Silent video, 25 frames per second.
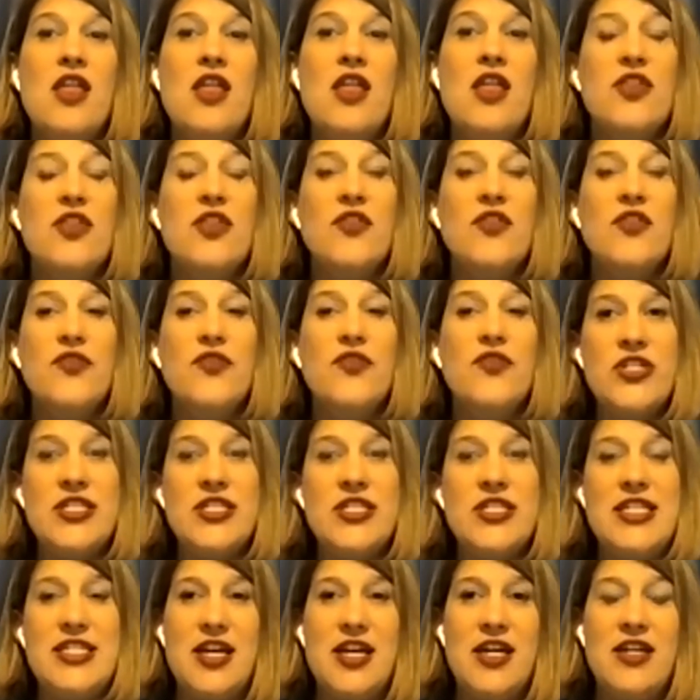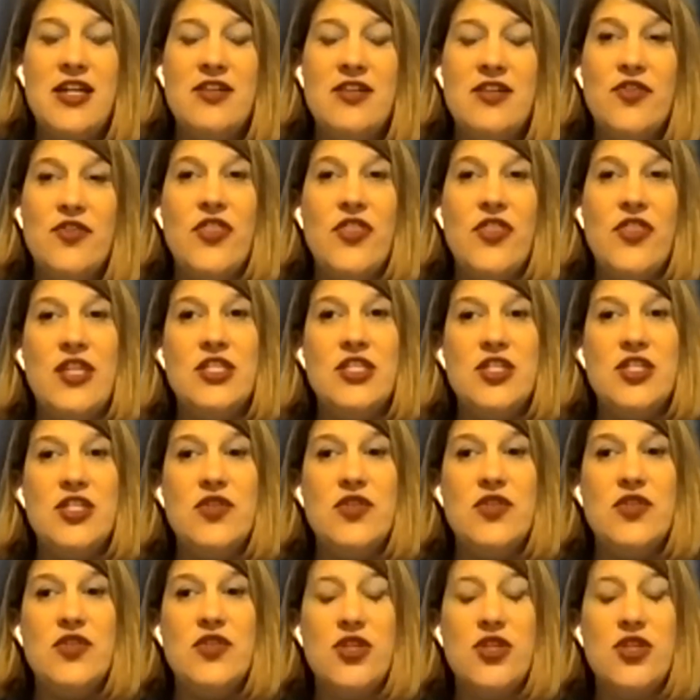The first idea for
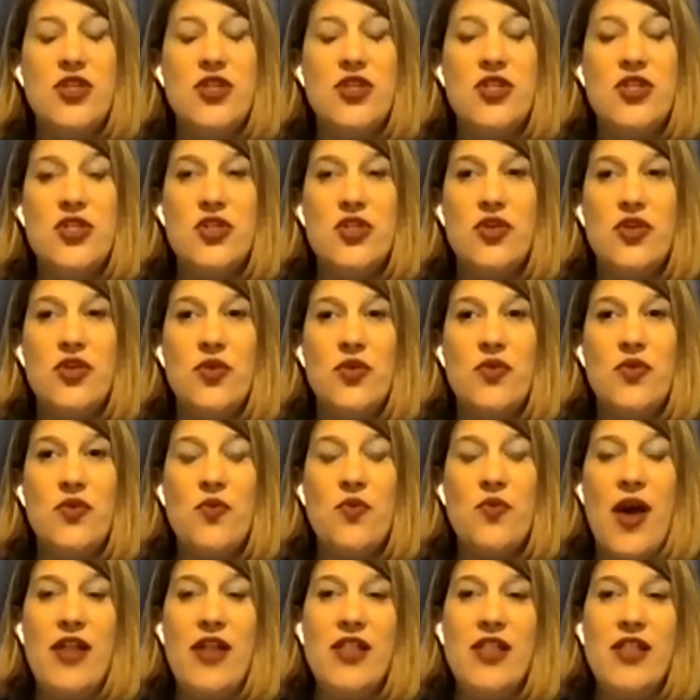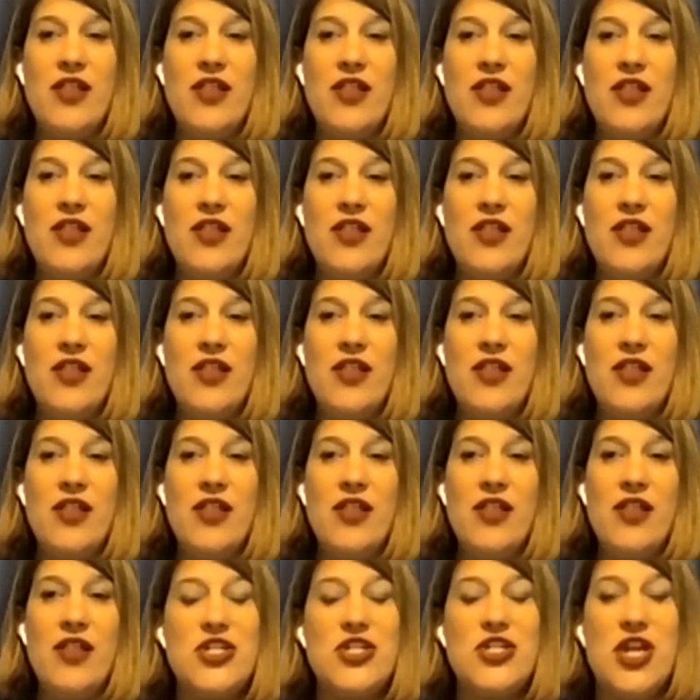things you can do while at home that I
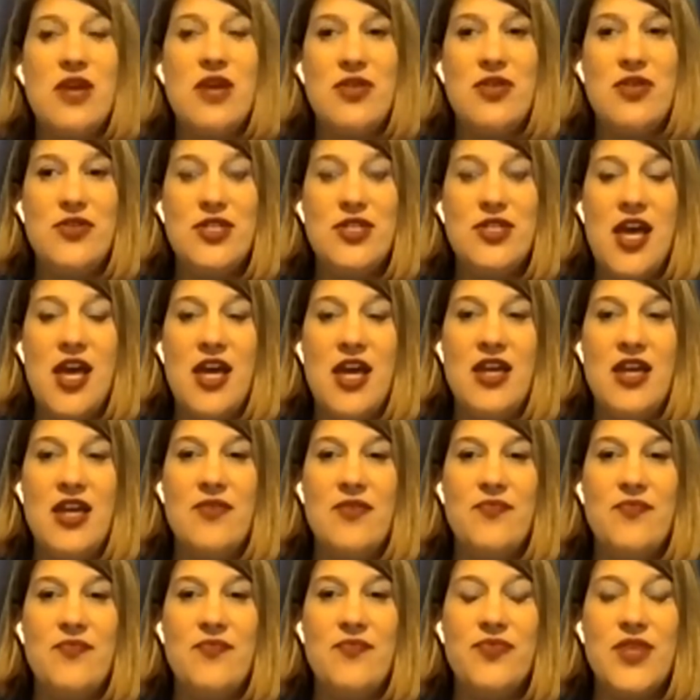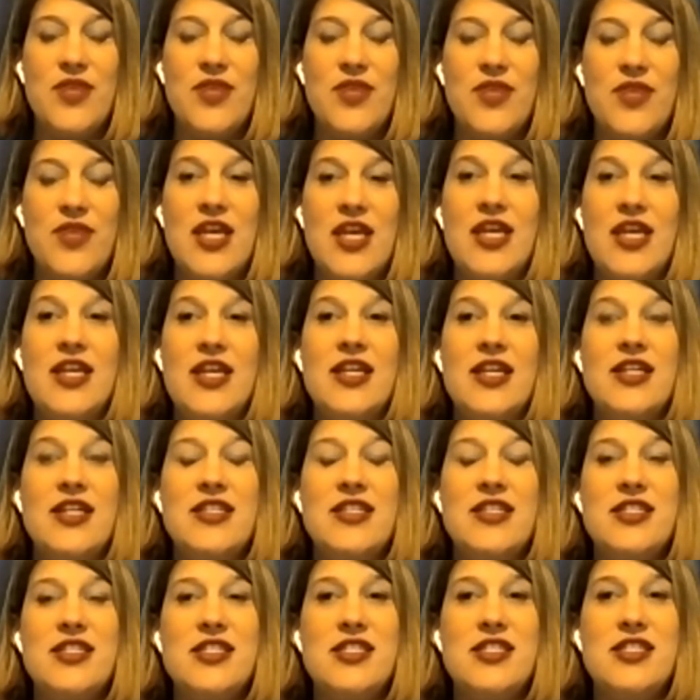wanted to share with you today
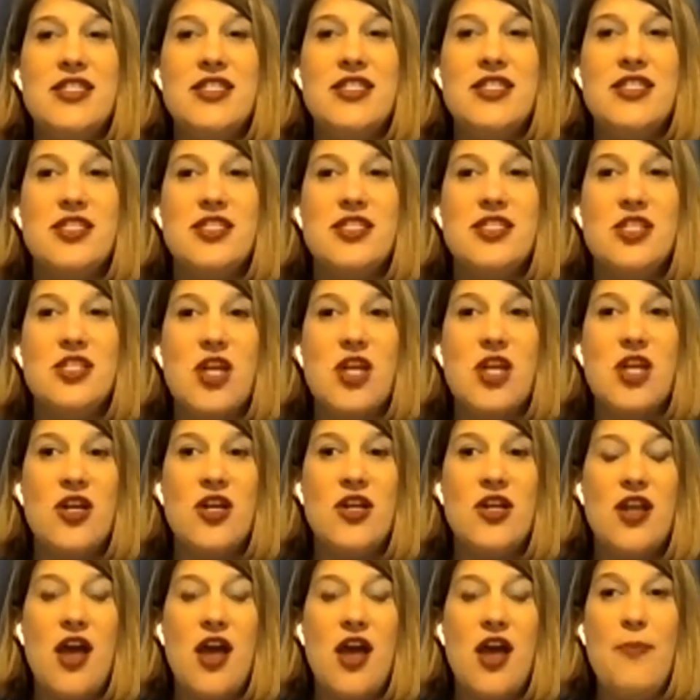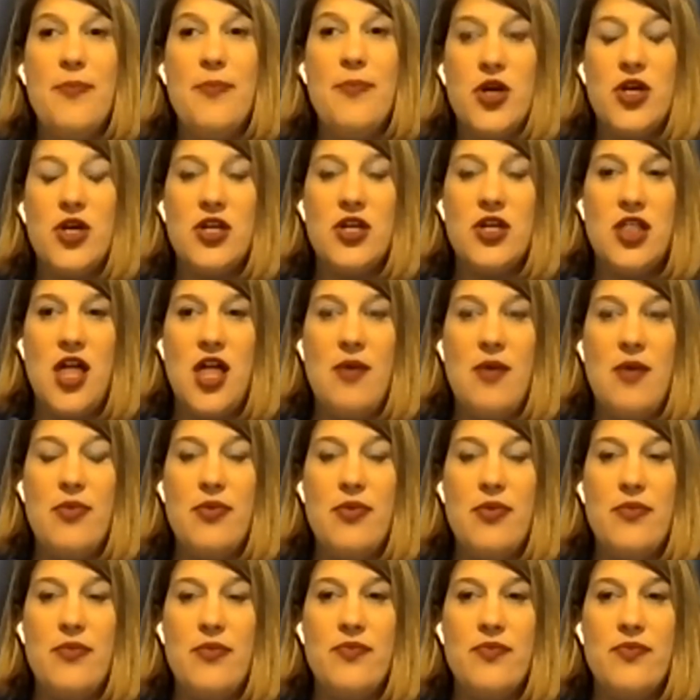is to start a book
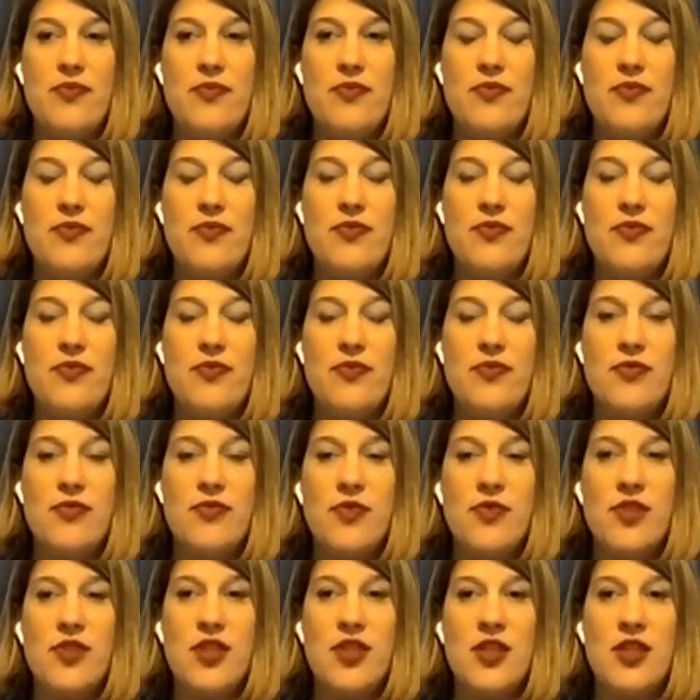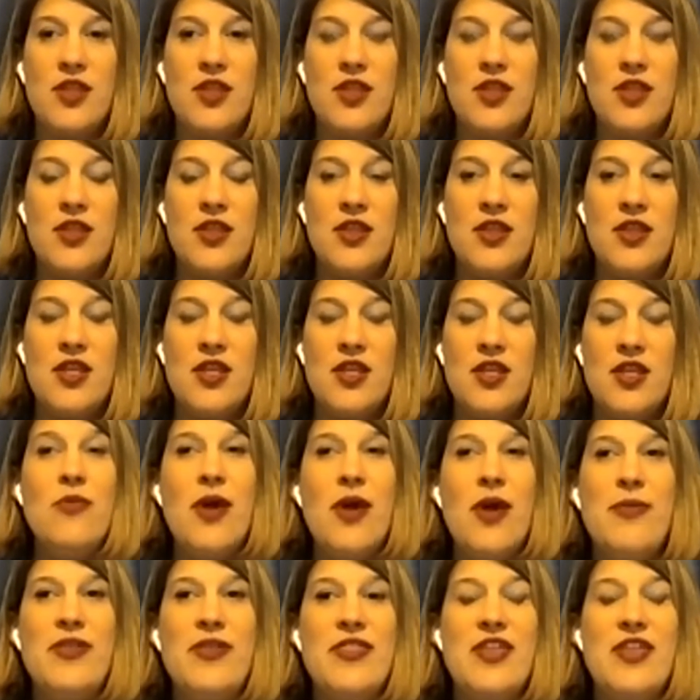club. Now, you
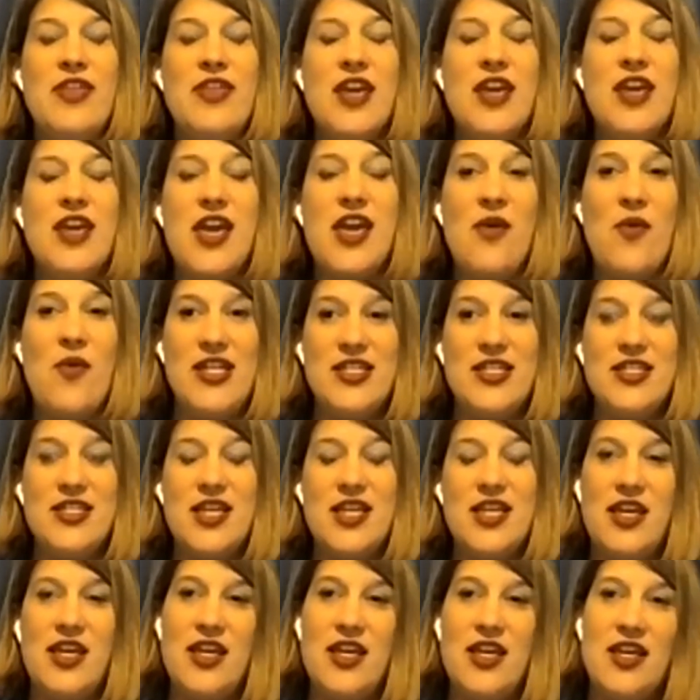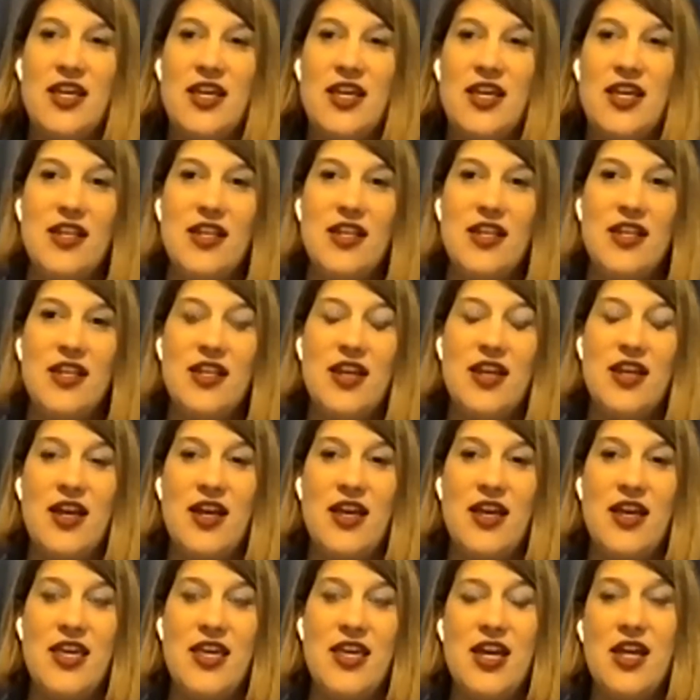might be thinking, wait a second,
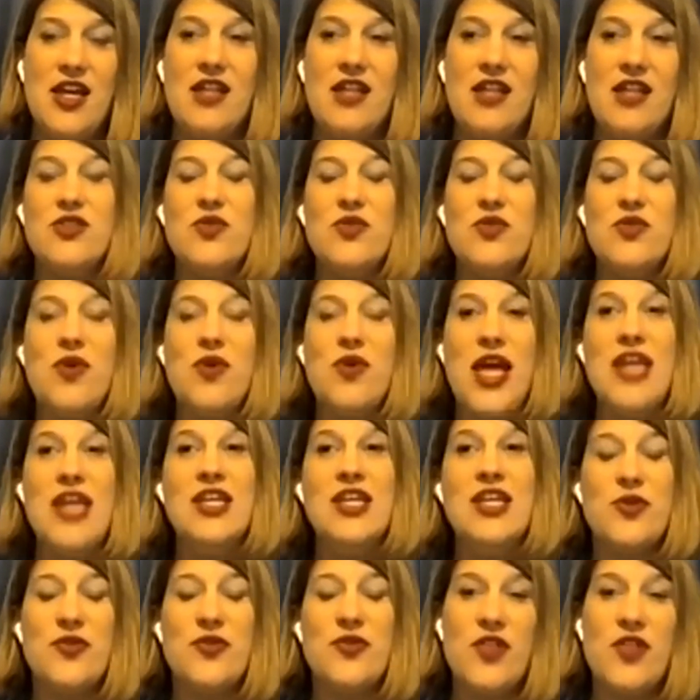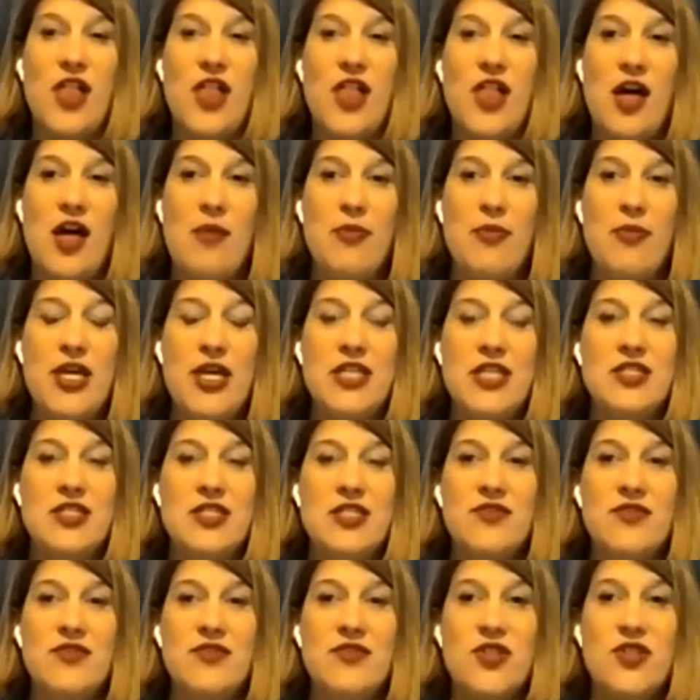I can't do any sort of club
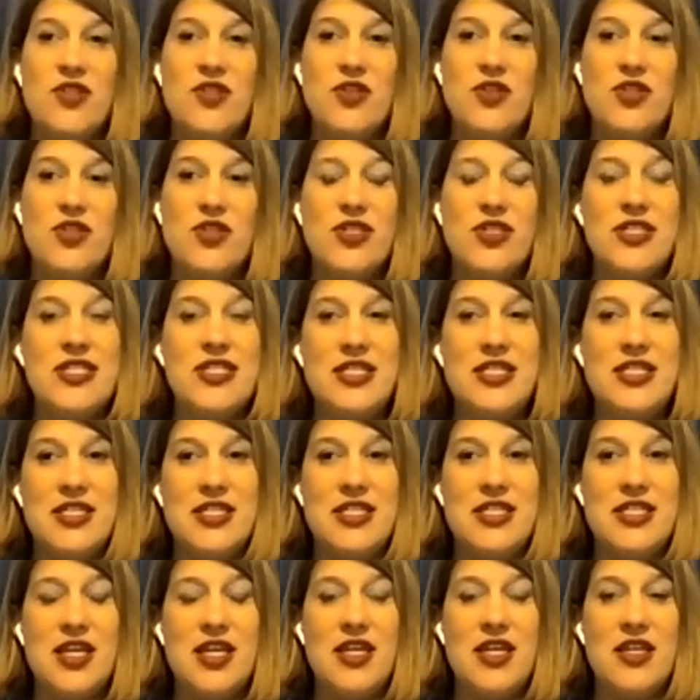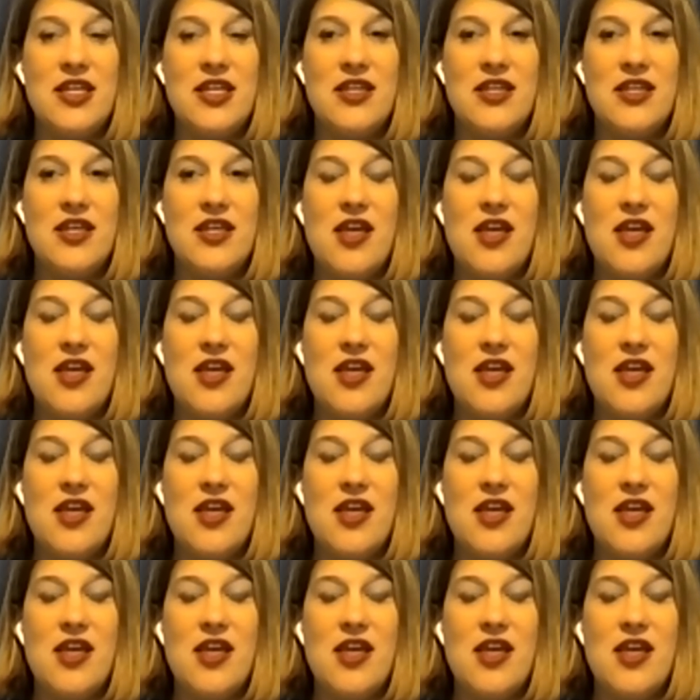because of social distancing.